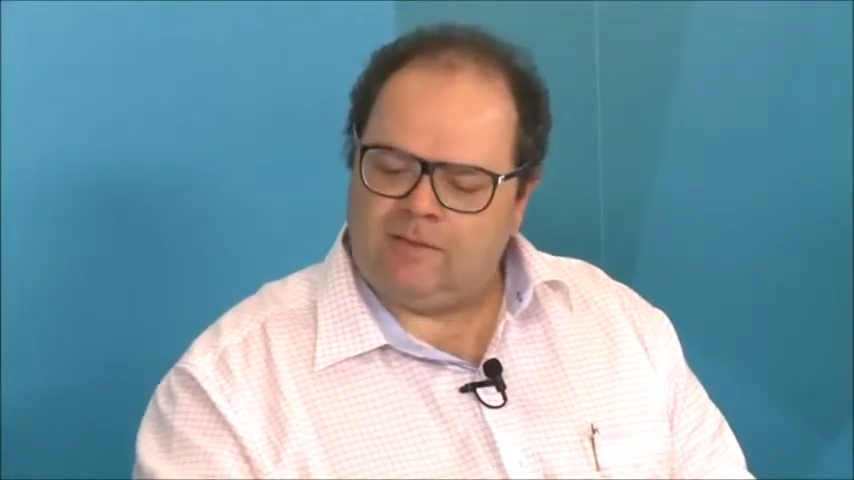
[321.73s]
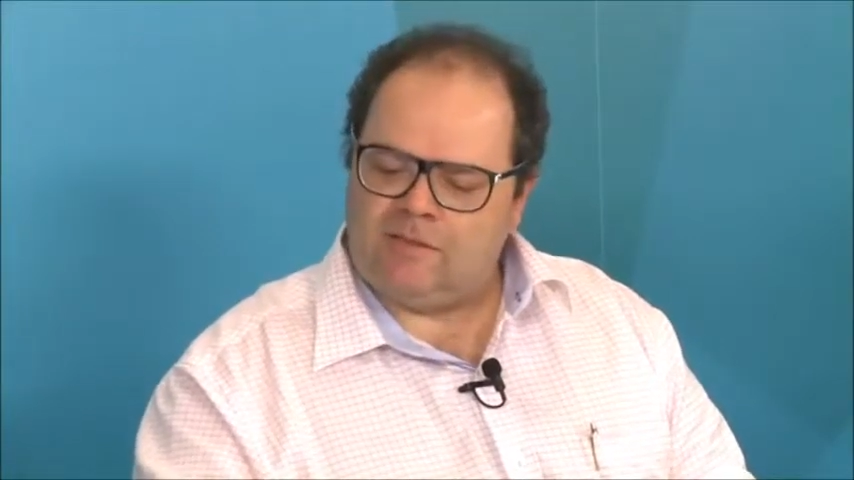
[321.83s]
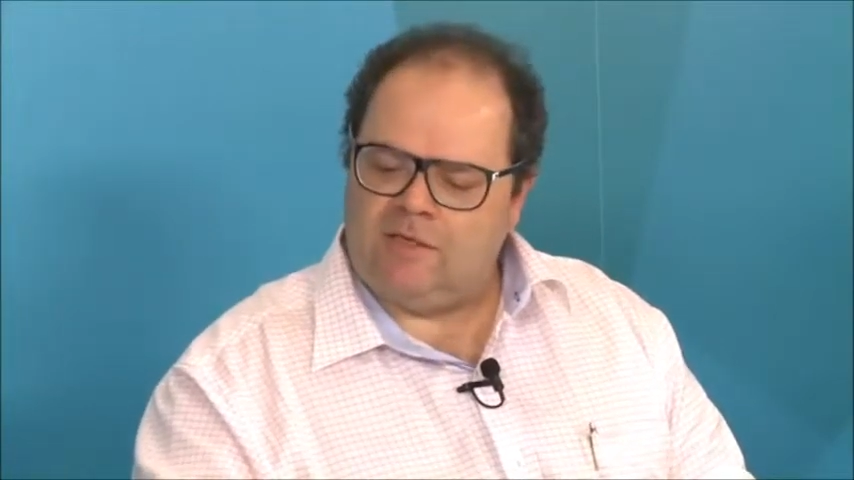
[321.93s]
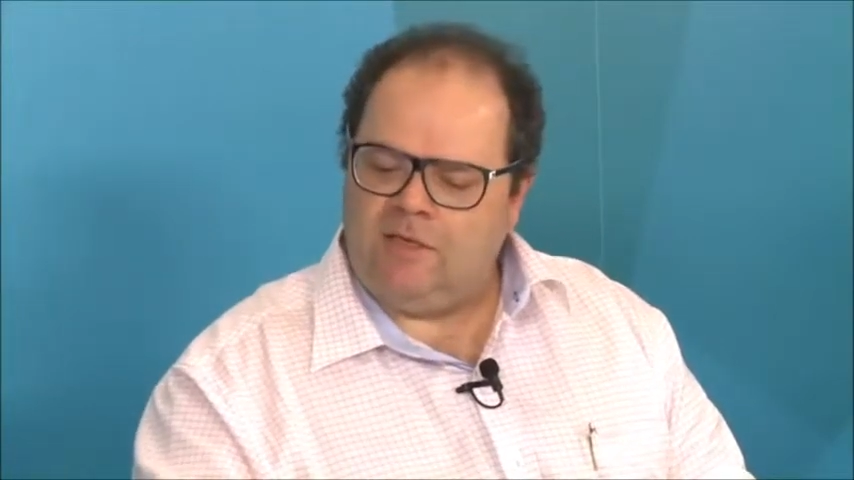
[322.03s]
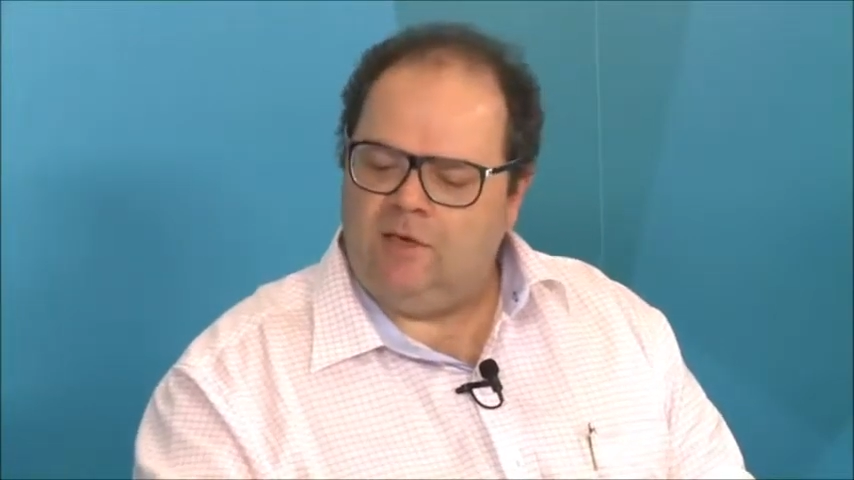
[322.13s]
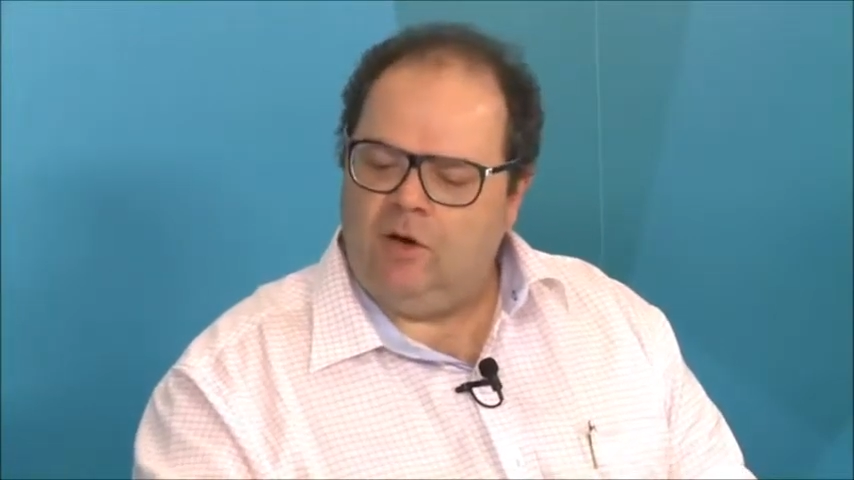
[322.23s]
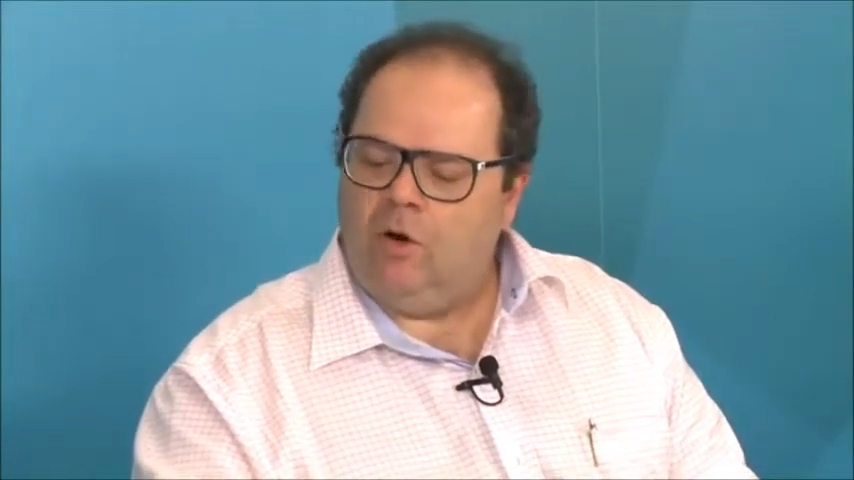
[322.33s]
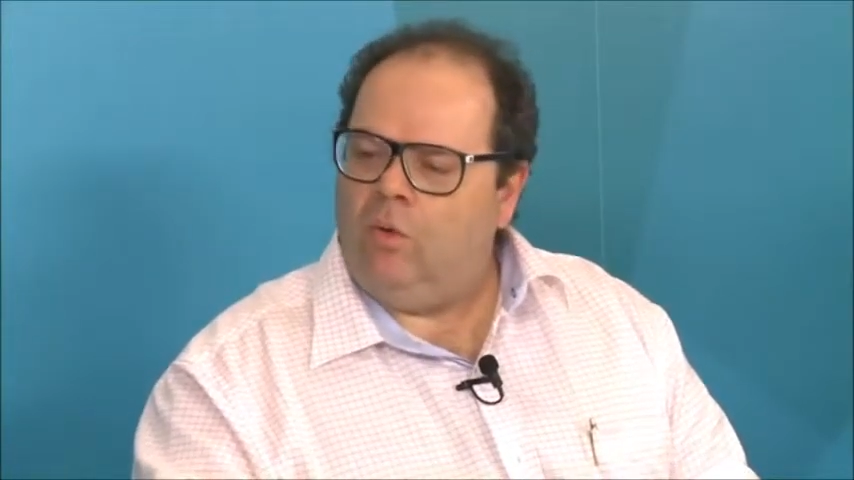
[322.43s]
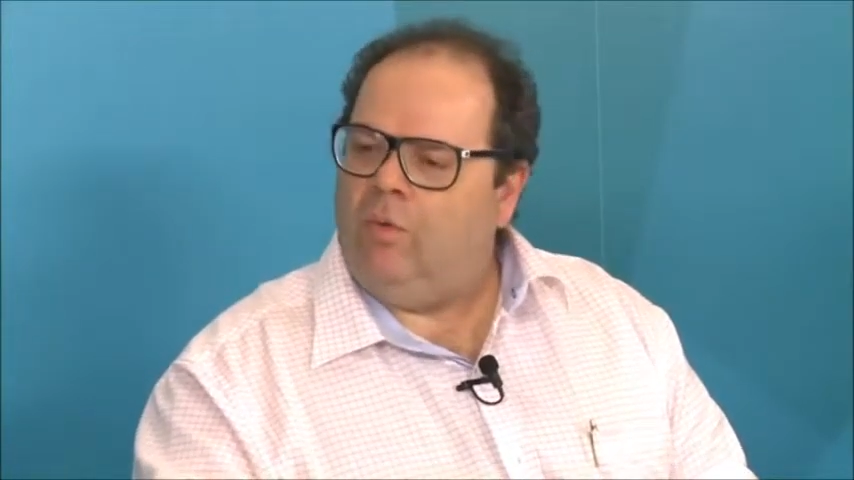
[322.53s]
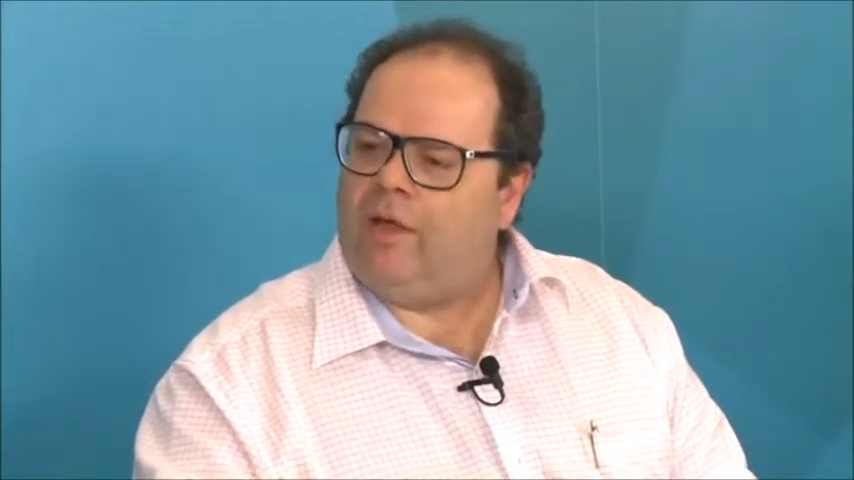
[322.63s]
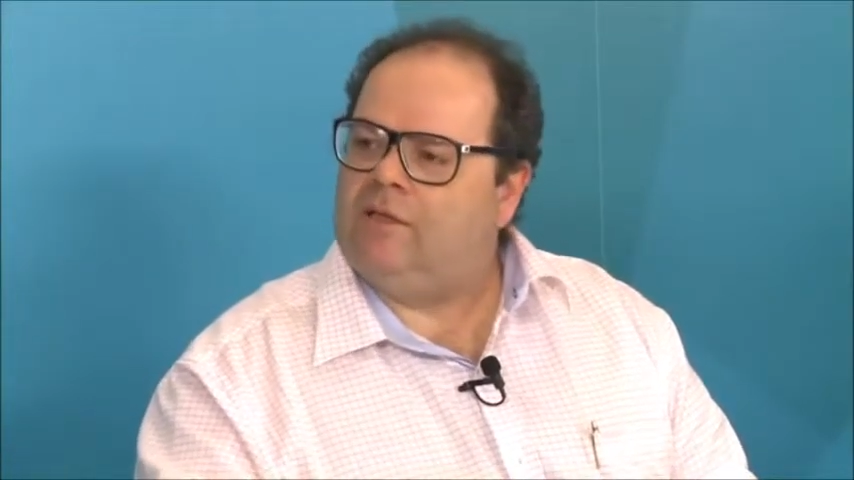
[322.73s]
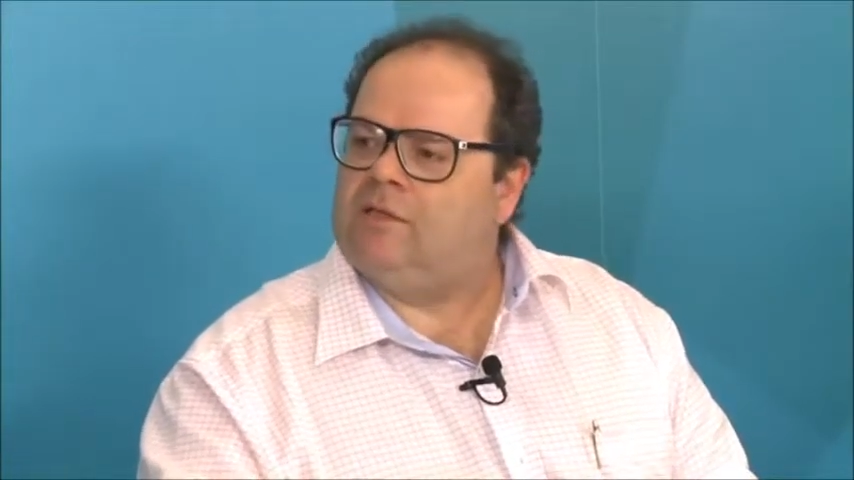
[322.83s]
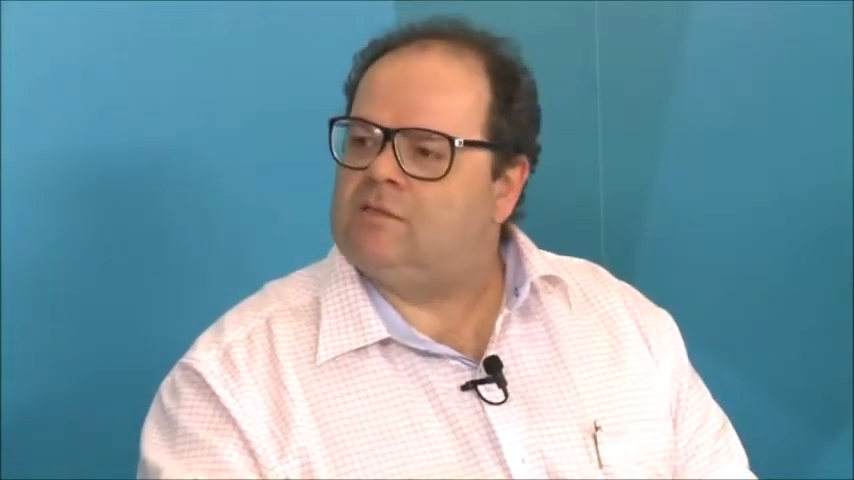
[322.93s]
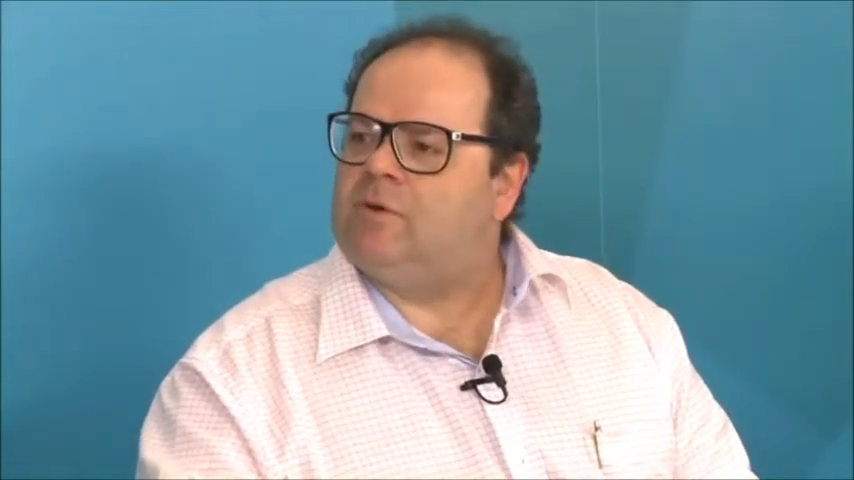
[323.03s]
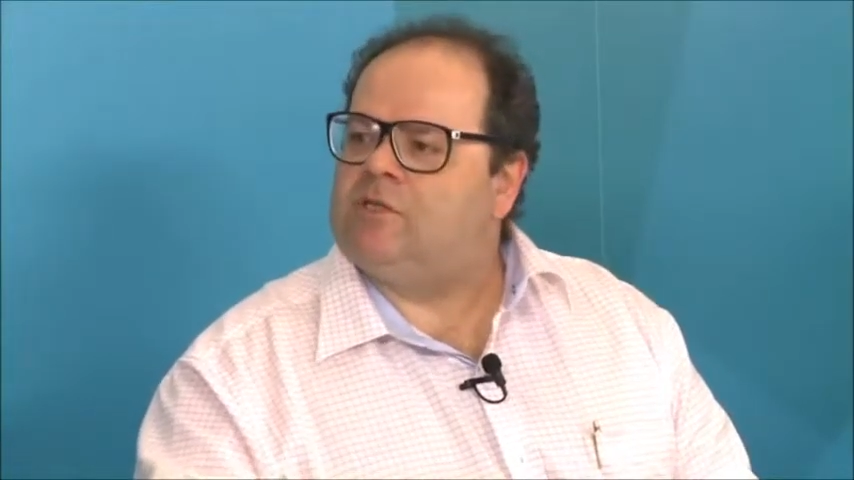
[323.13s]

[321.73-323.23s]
see when this